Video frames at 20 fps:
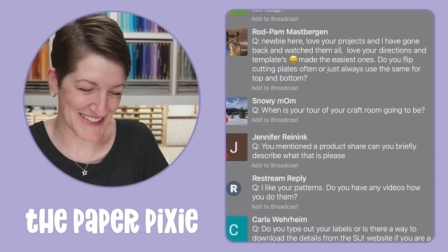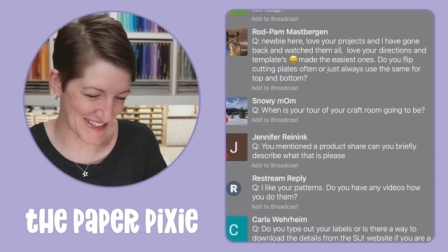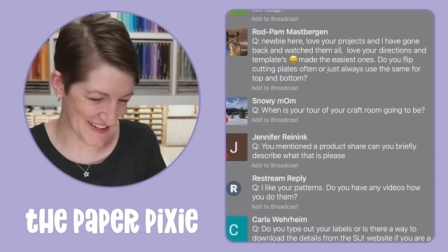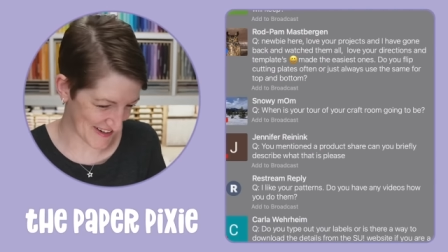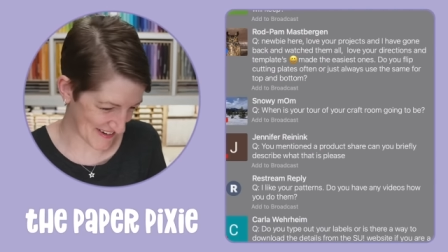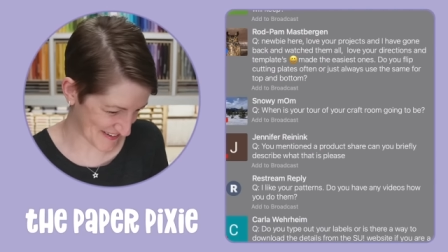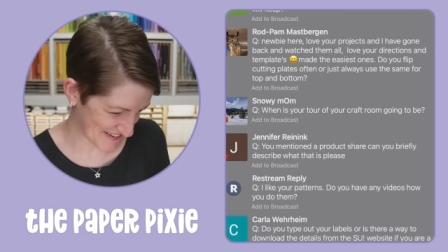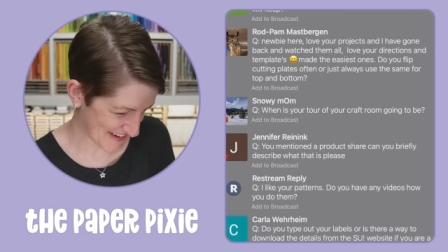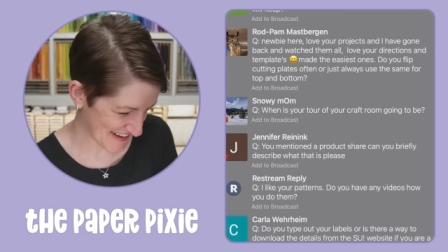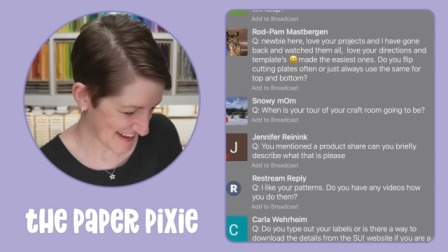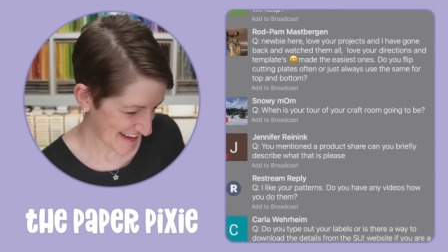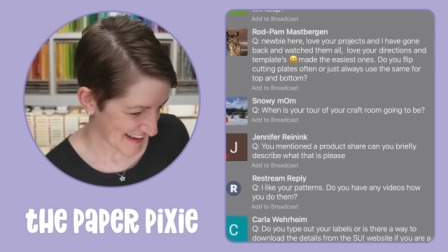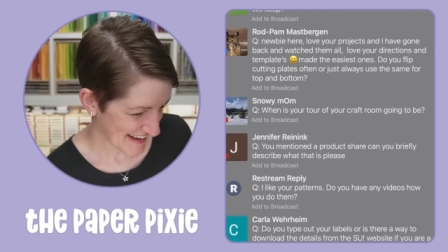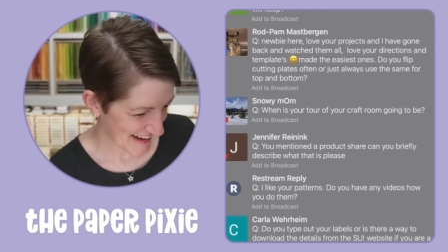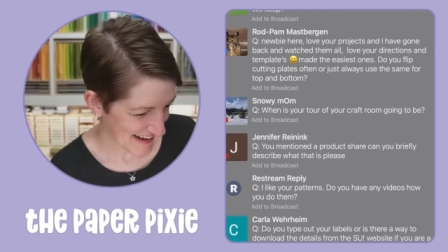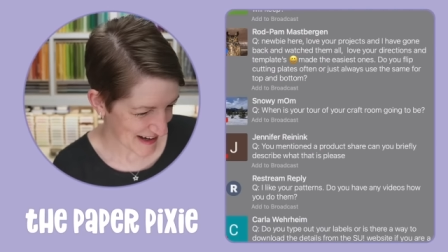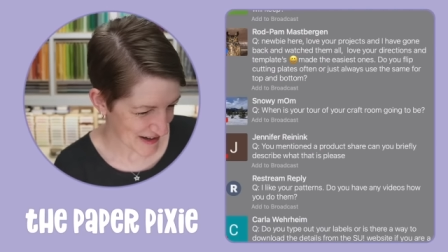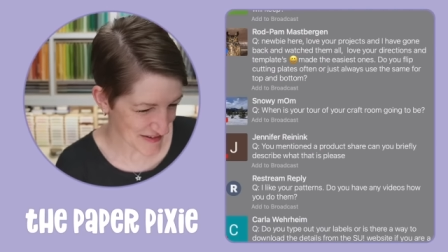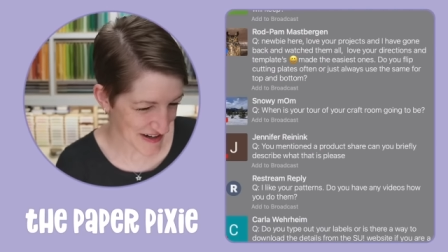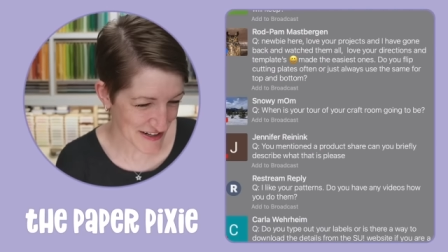So
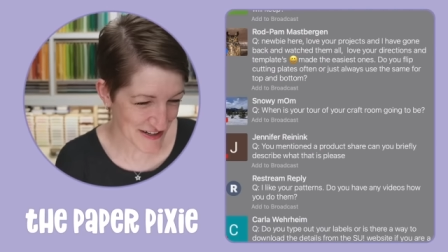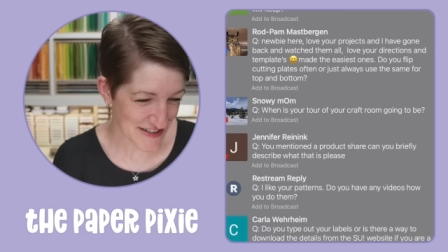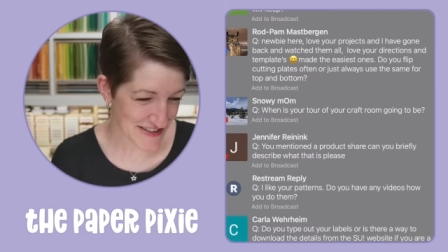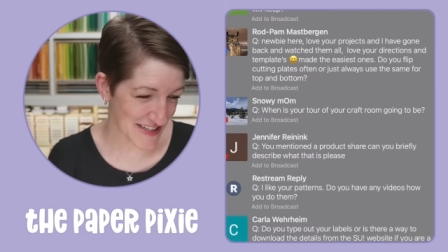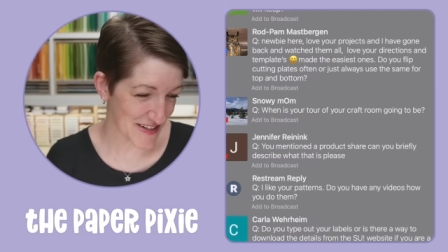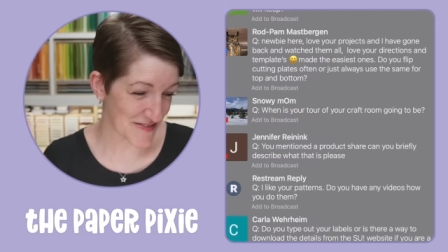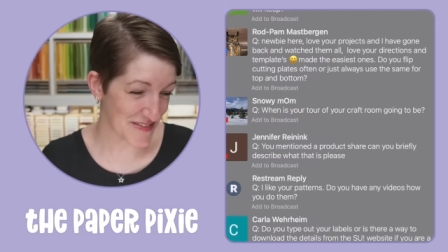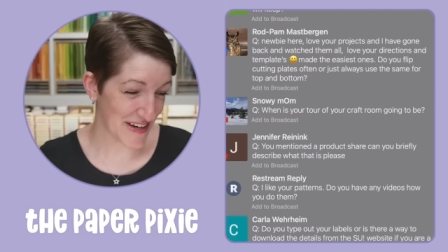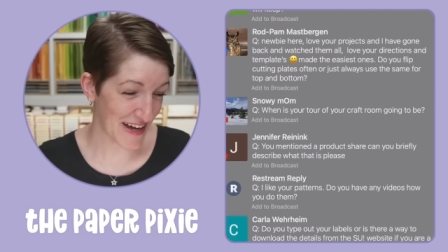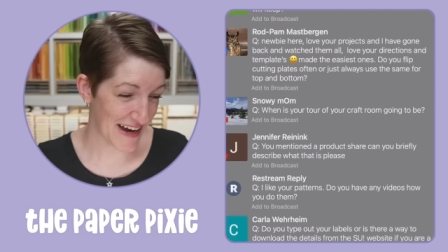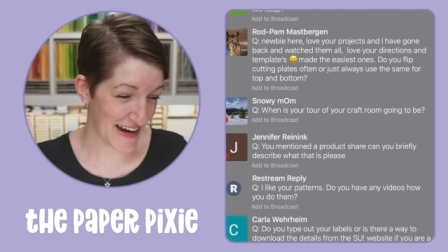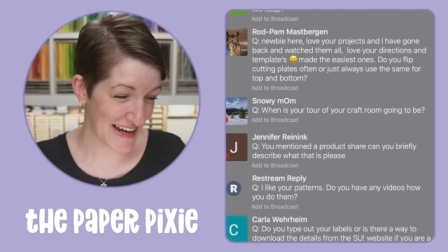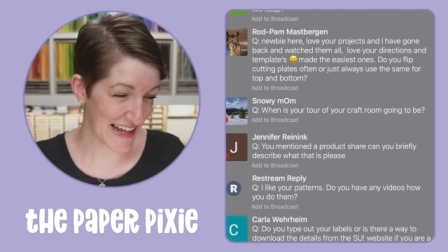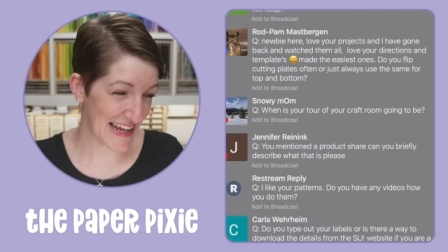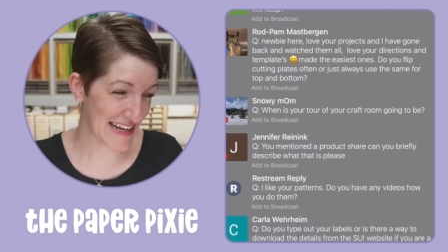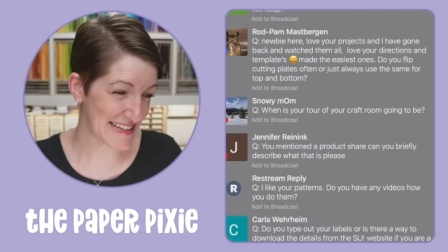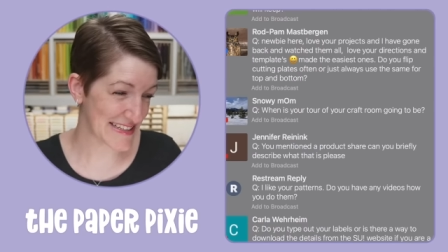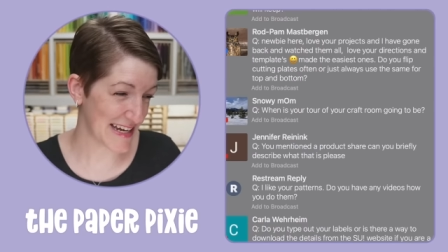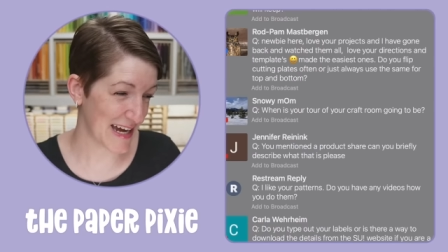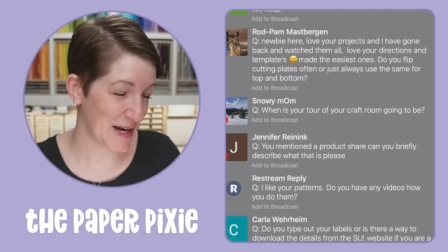um, I just have not
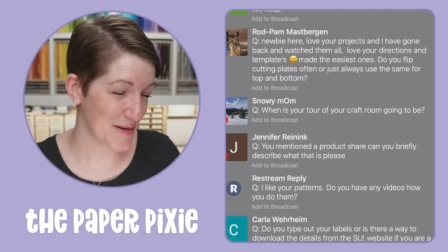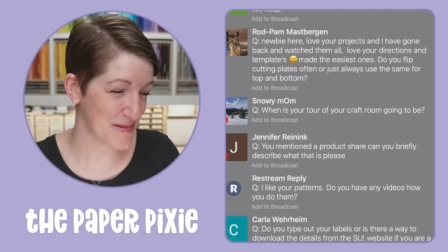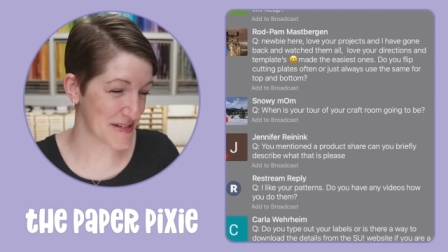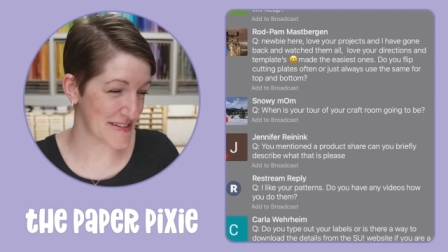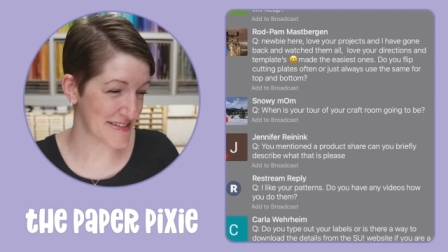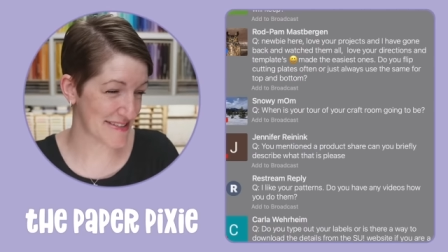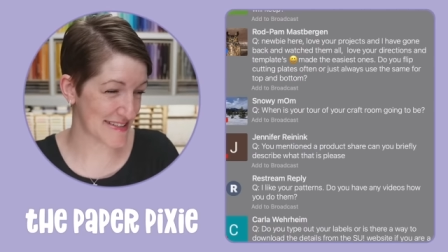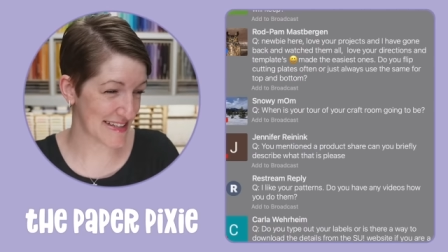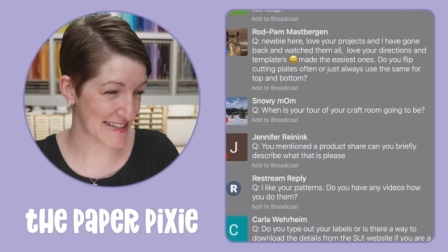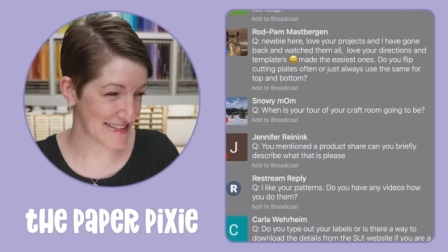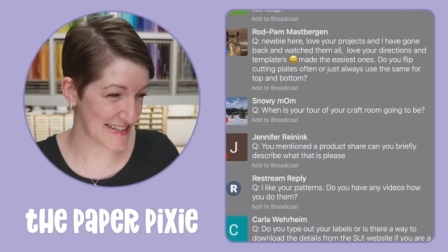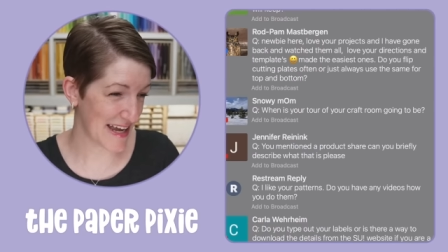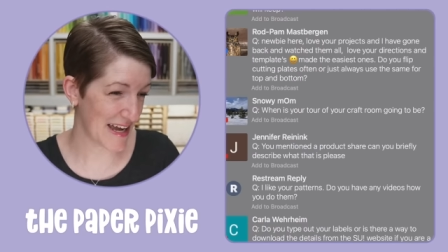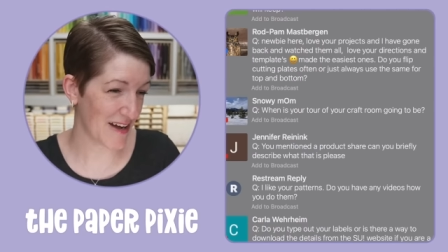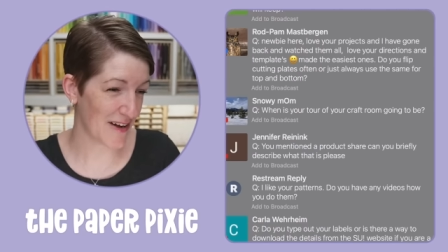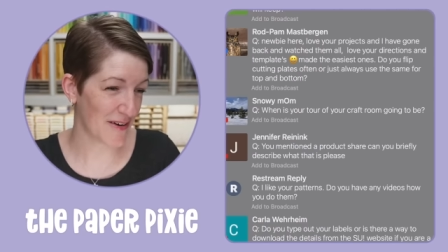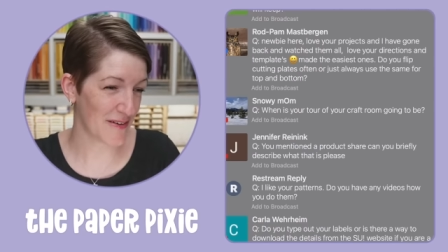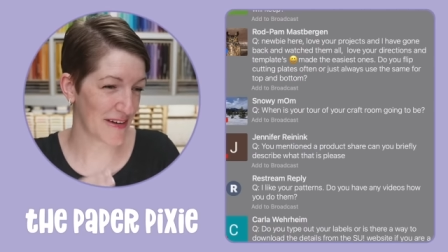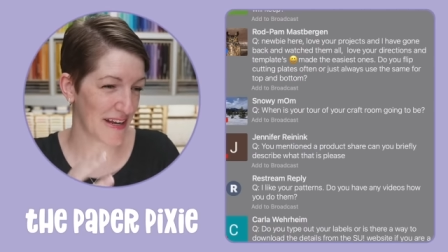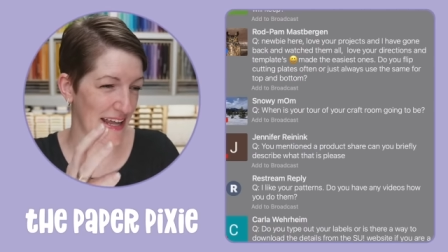had time to sit
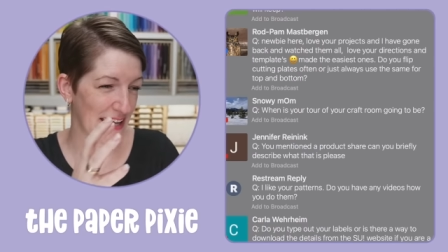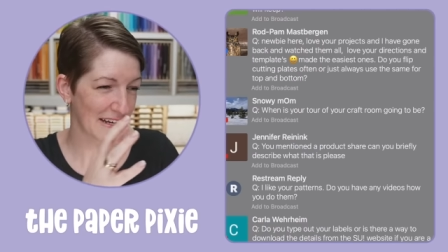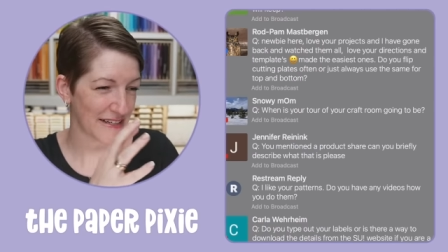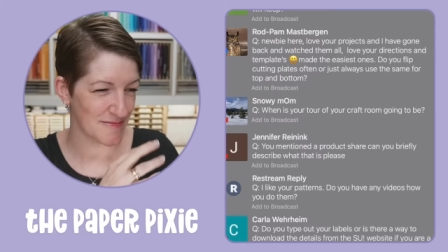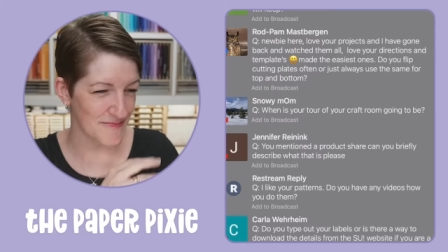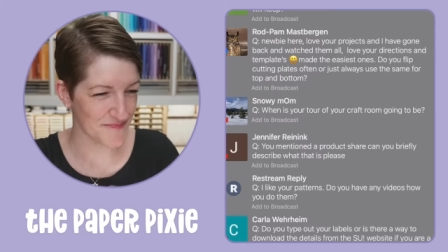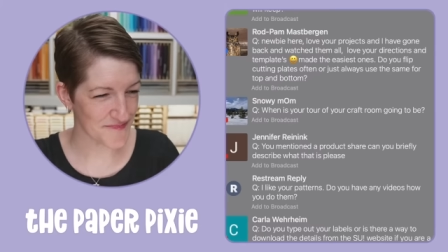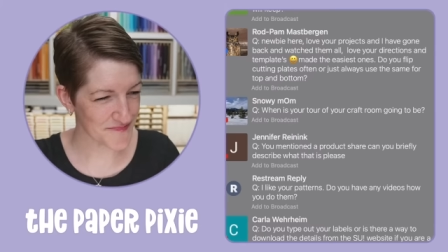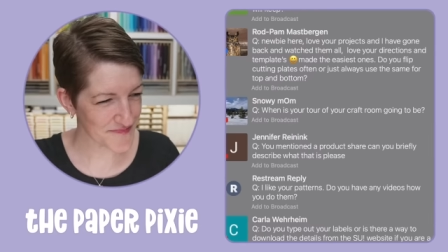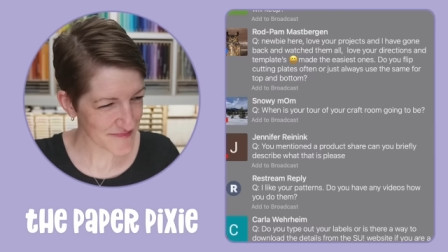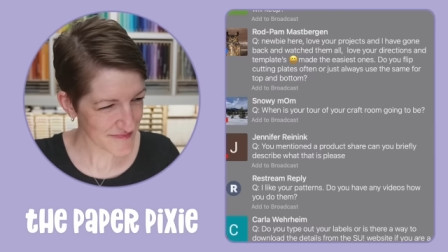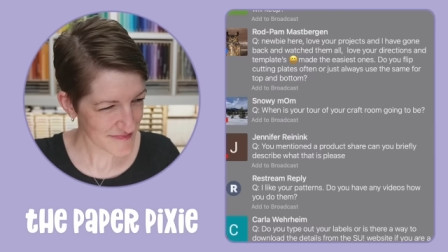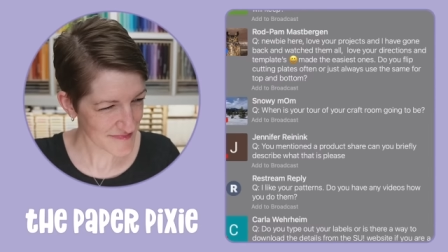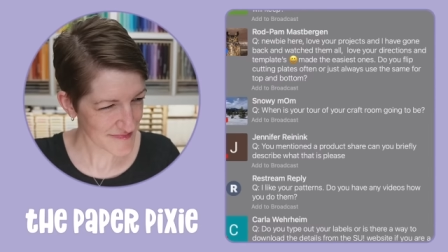down and